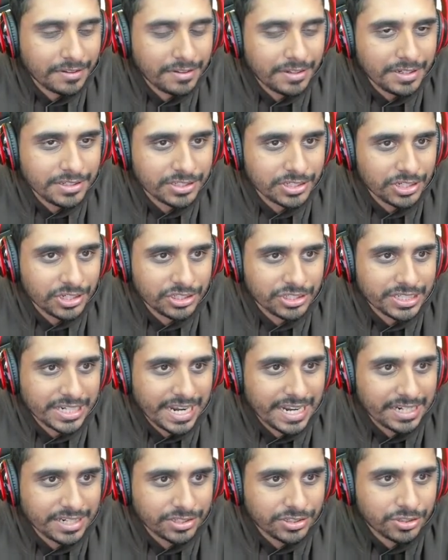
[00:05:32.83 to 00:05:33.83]
It shouldn't
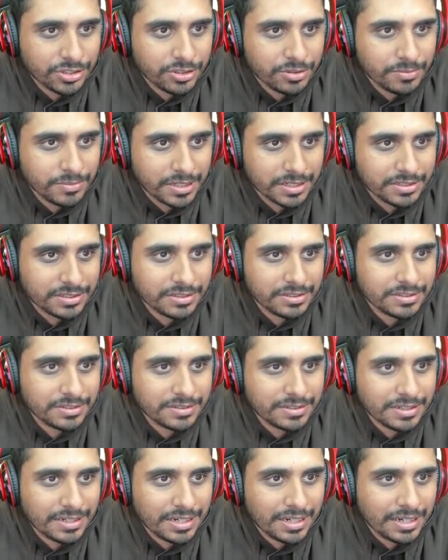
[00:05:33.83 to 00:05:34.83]
change too much.
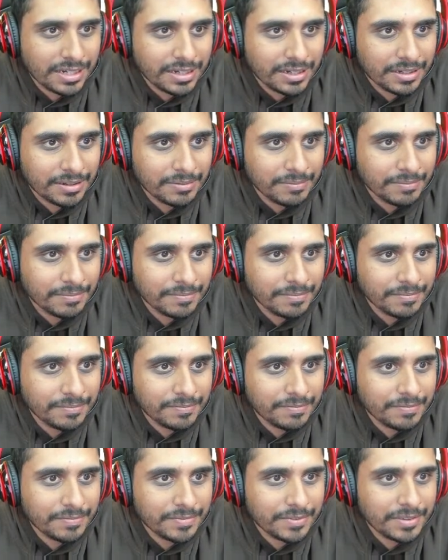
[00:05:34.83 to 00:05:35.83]

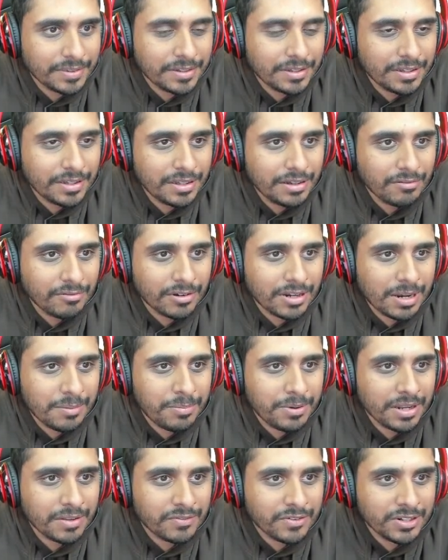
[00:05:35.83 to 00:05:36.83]
What did I
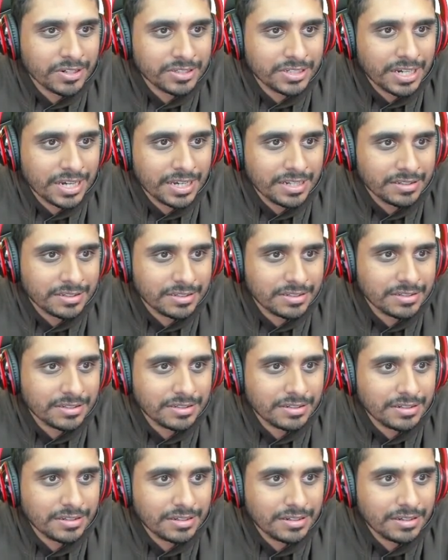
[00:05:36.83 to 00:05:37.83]
predict for the Giants?
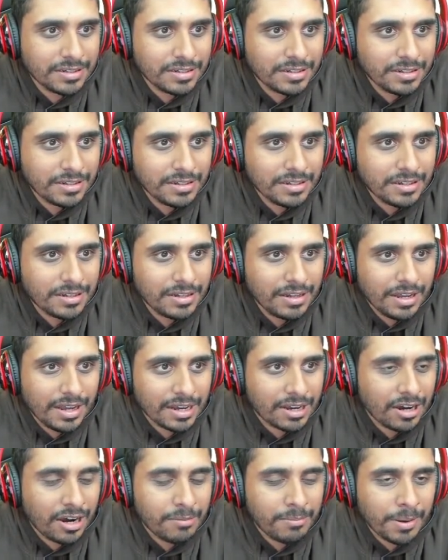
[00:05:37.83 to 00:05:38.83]

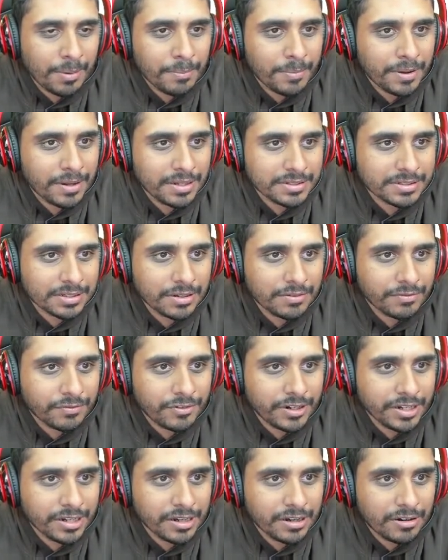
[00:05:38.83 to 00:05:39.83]
I can't remember. Let's go
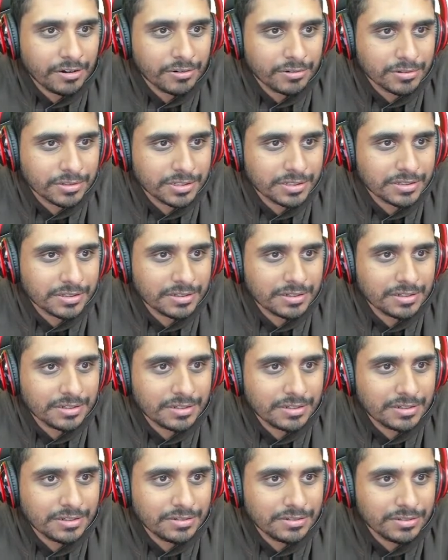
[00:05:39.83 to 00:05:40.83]
3 goals.
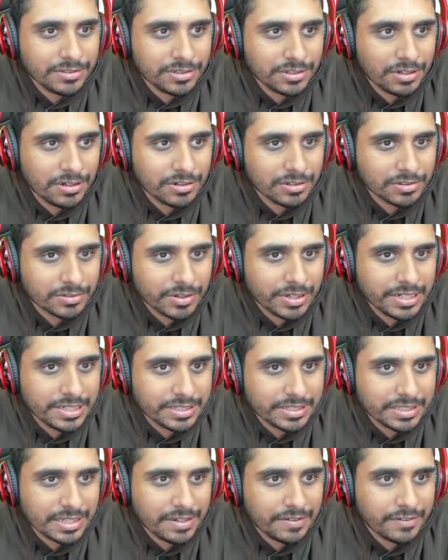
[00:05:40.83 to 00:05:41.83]
Geelong
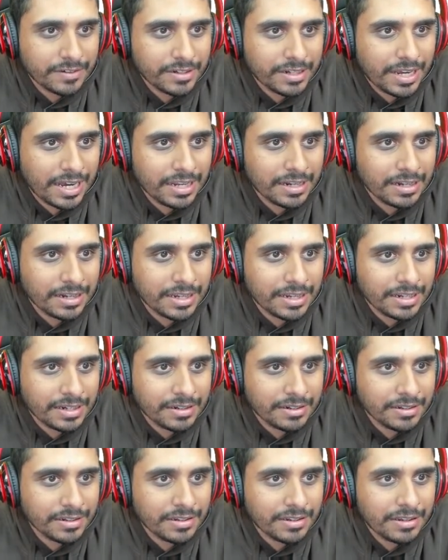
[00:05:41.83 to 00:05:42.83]
27,
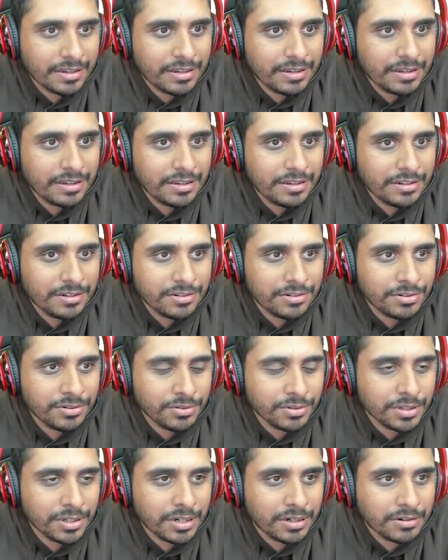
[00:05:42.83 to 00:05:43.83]
Adelaide
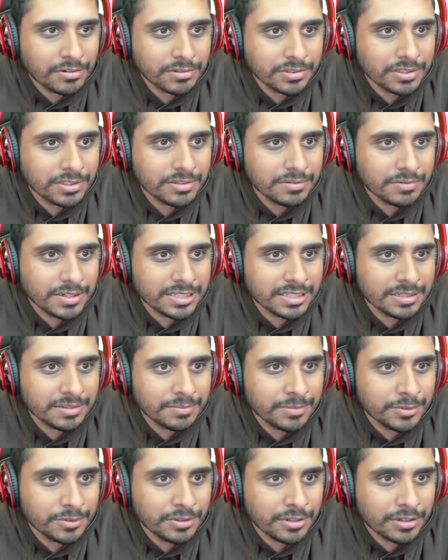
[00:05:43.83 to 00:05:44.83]
2 goals.
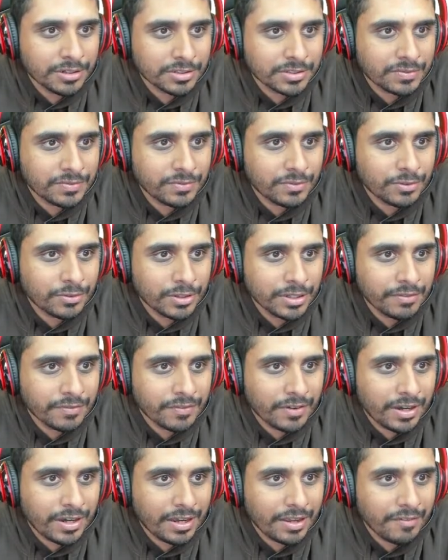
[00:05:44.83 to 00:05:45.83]
Western Bulldogs
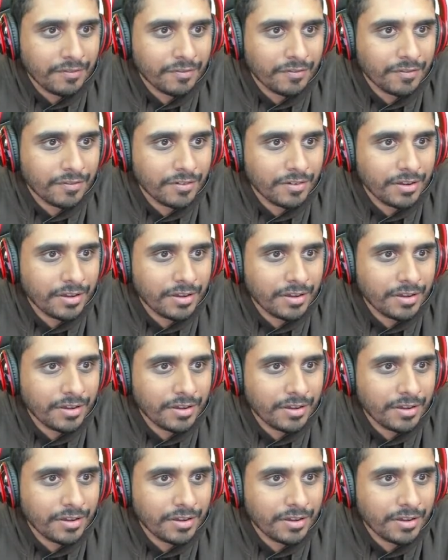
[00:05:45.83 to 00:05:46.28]
45,